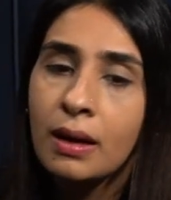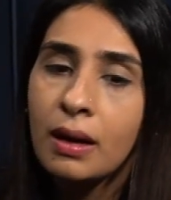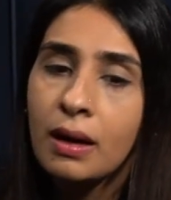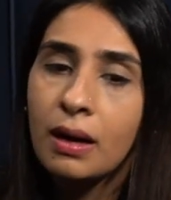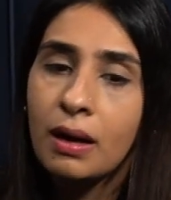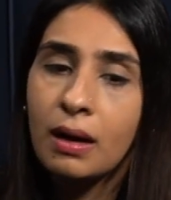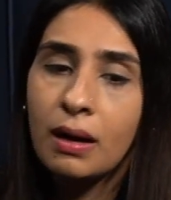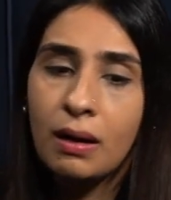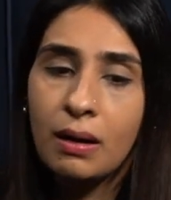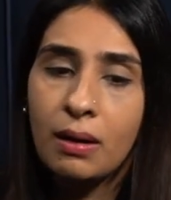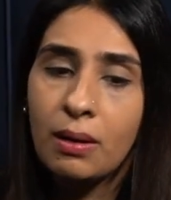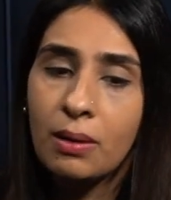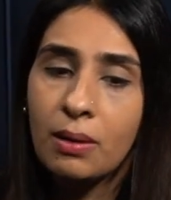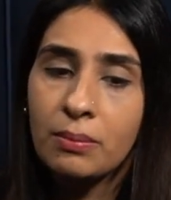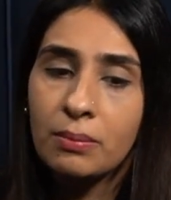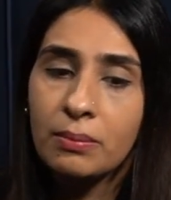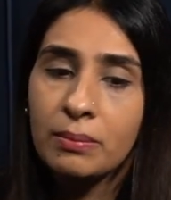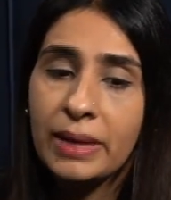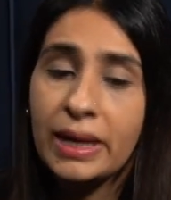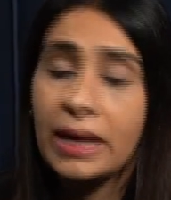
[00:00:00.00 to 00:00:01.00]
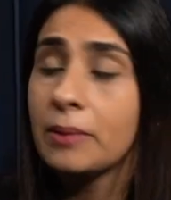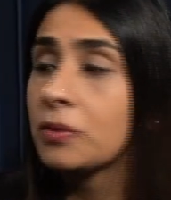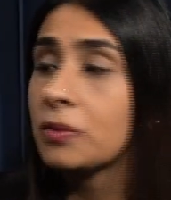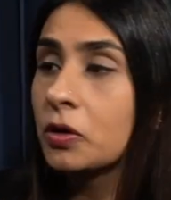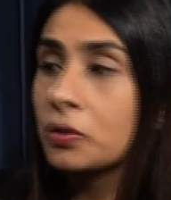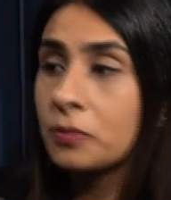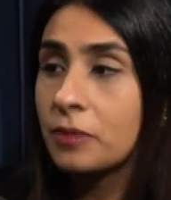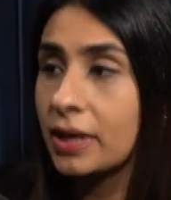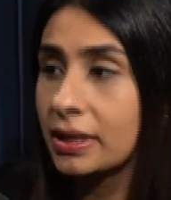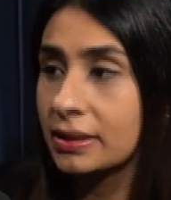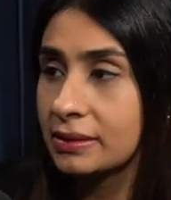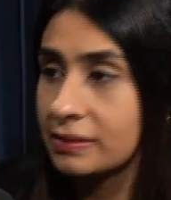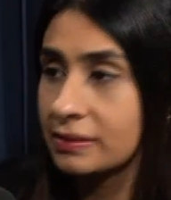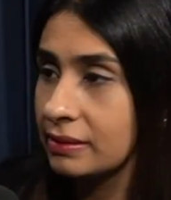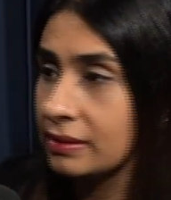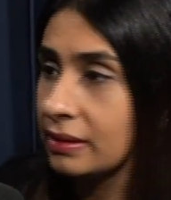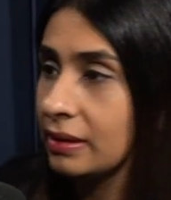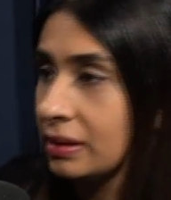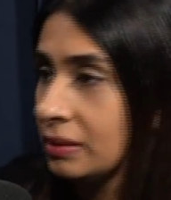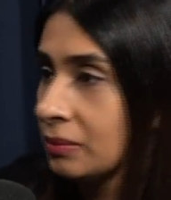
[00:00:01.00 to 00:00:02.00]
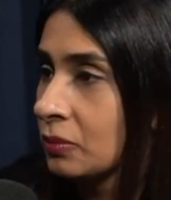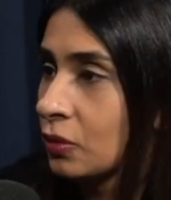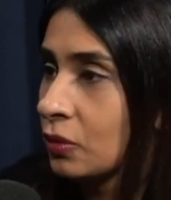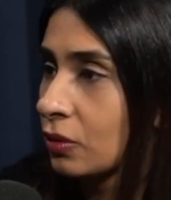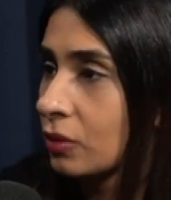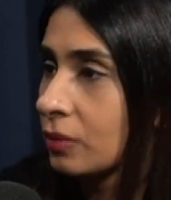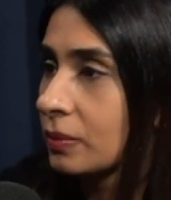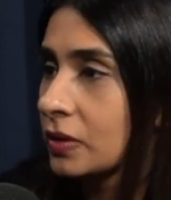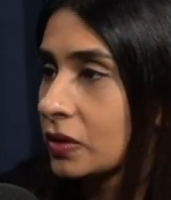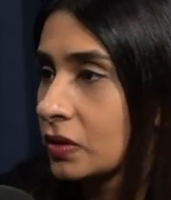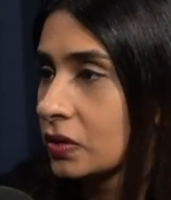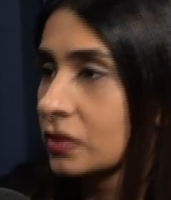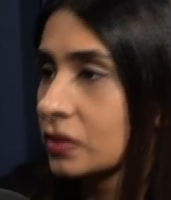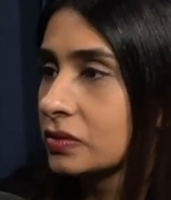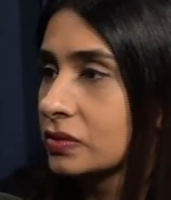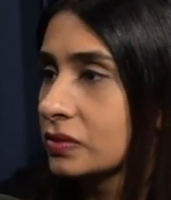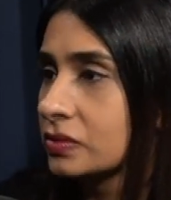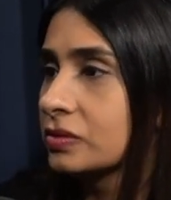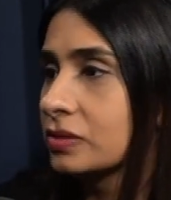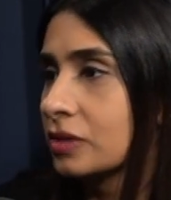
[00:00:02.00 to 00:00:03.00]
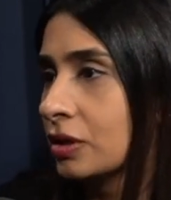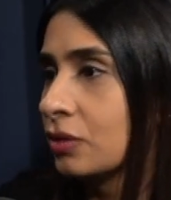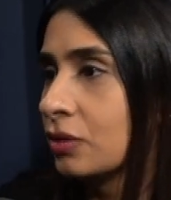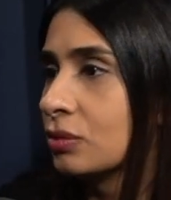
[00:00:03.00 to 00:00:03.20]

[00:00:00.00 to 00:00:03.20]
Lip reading: And I'm not practicing anymore because,